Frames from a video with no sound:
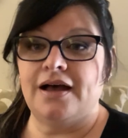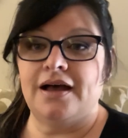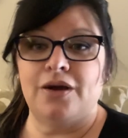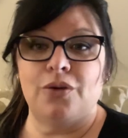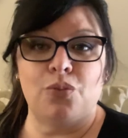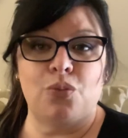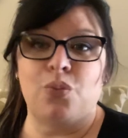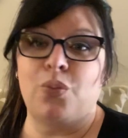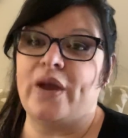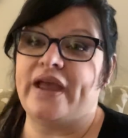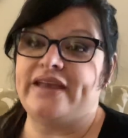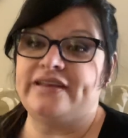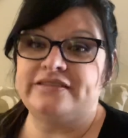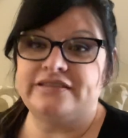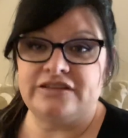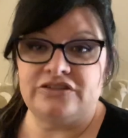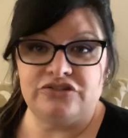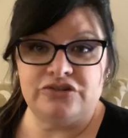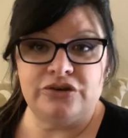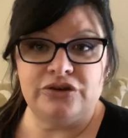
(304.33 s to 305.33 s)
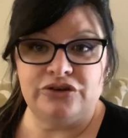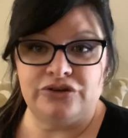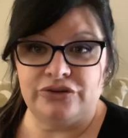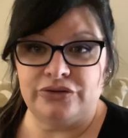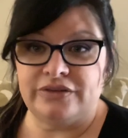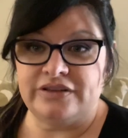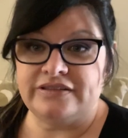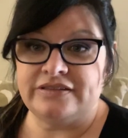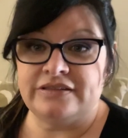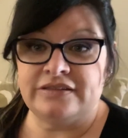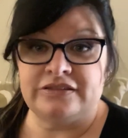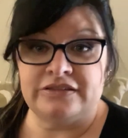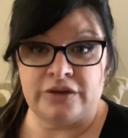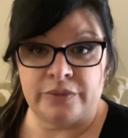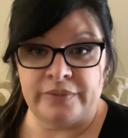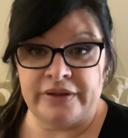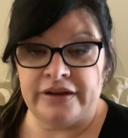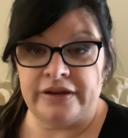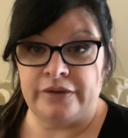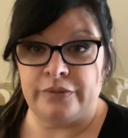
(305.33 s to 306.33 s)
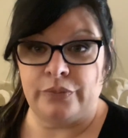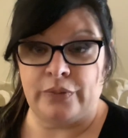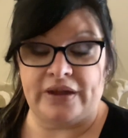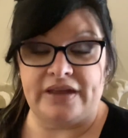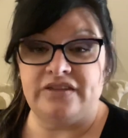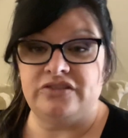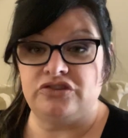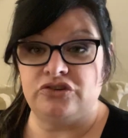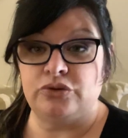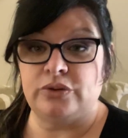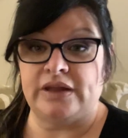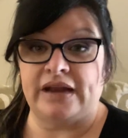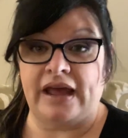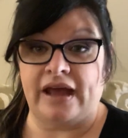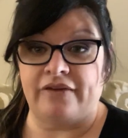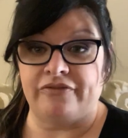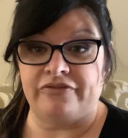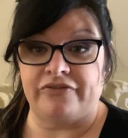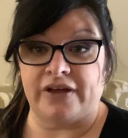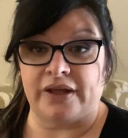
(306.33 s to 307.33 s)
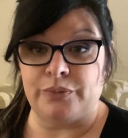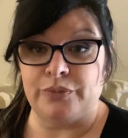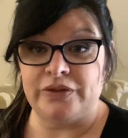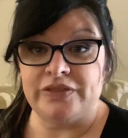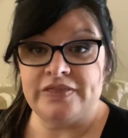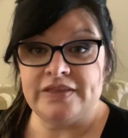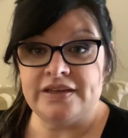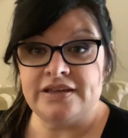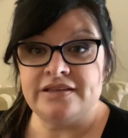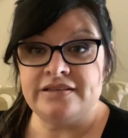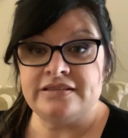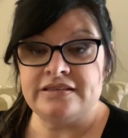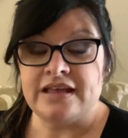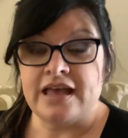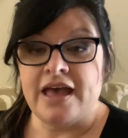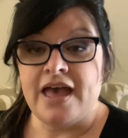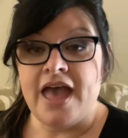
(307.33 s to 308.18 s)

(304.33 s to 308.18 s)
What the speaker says: ways that you can do this and so many ways you can have fun with this.